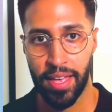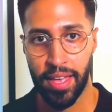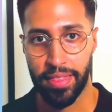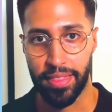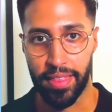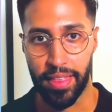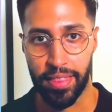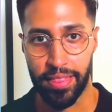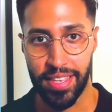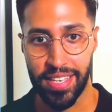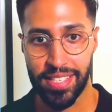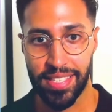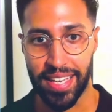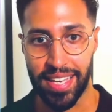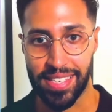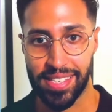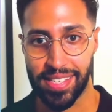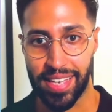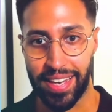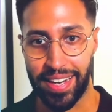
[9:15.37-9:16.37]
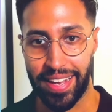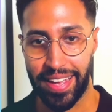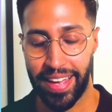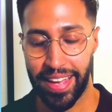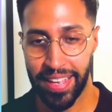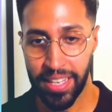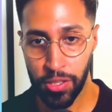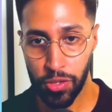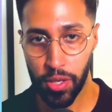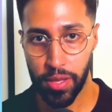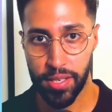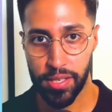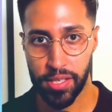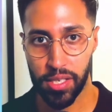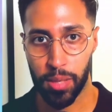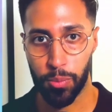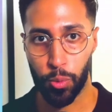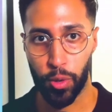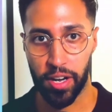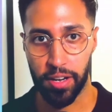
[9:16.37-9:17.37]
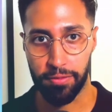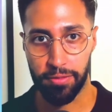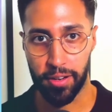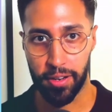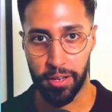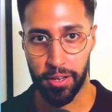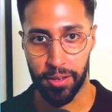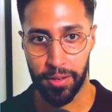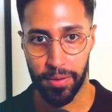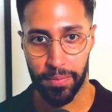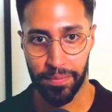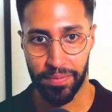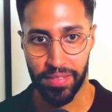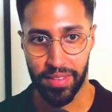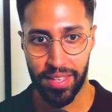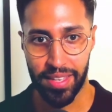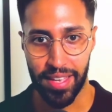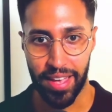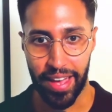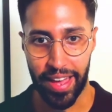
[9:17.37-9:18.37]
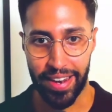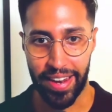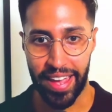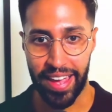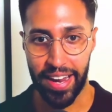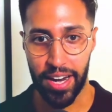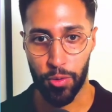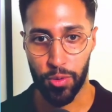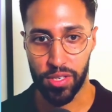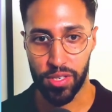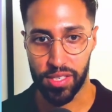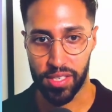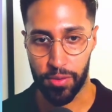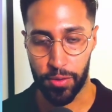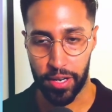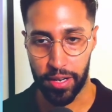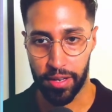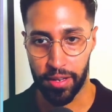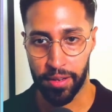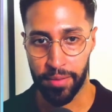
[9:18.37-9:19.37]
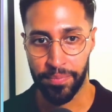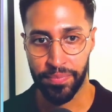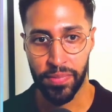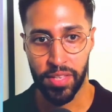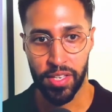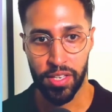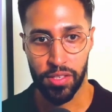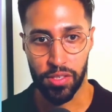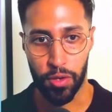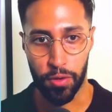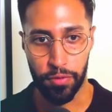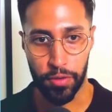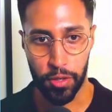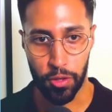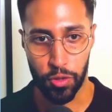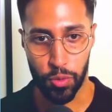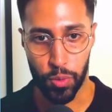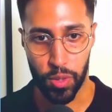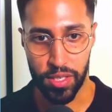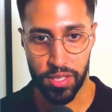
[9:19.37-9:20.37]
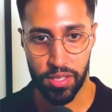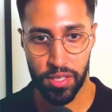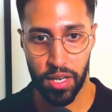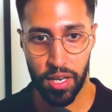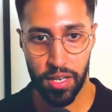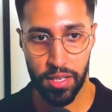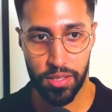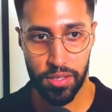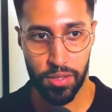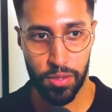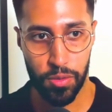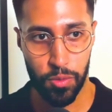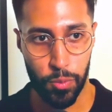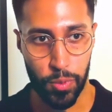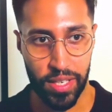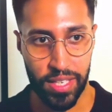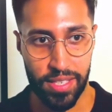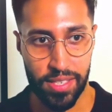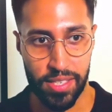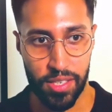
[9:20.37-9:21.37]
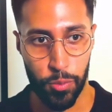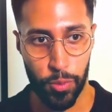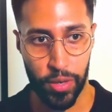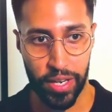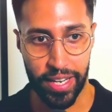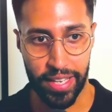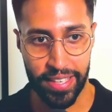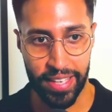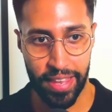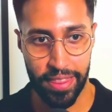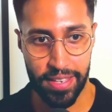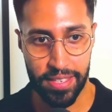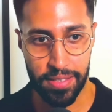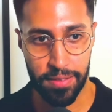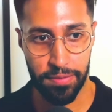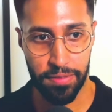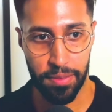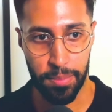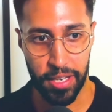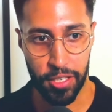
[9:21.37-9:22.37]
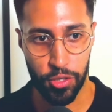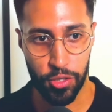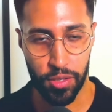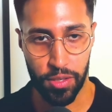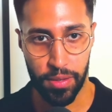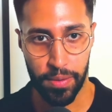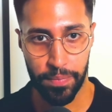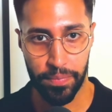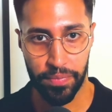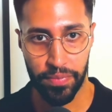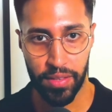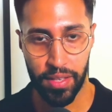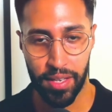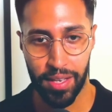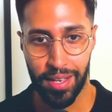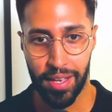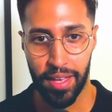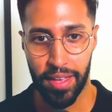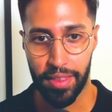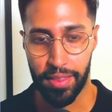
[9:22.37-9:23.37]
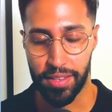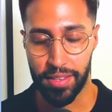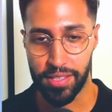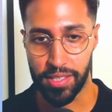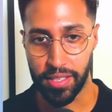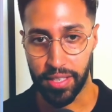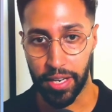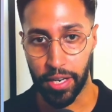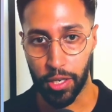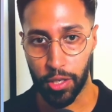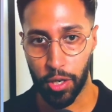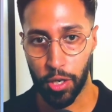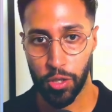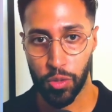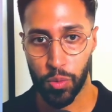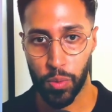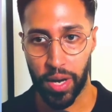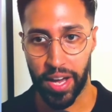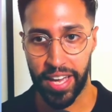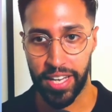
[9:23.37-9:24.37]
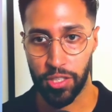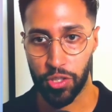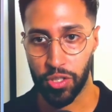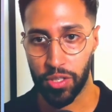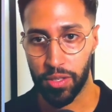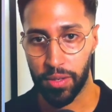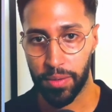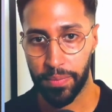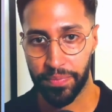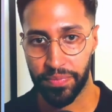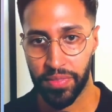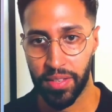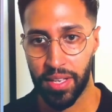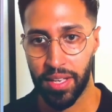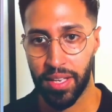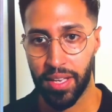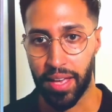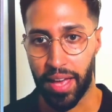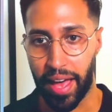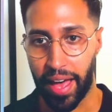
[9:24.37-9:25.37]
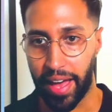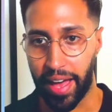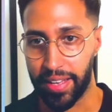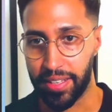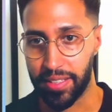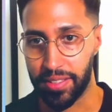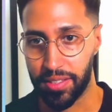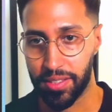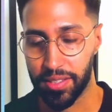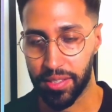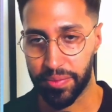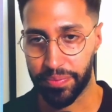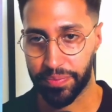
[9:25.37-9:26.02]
Then this gets sent into the sub-workflow, and here is it. So if we go to our start, we can see we're going to get this information. This is going to go to our agent, and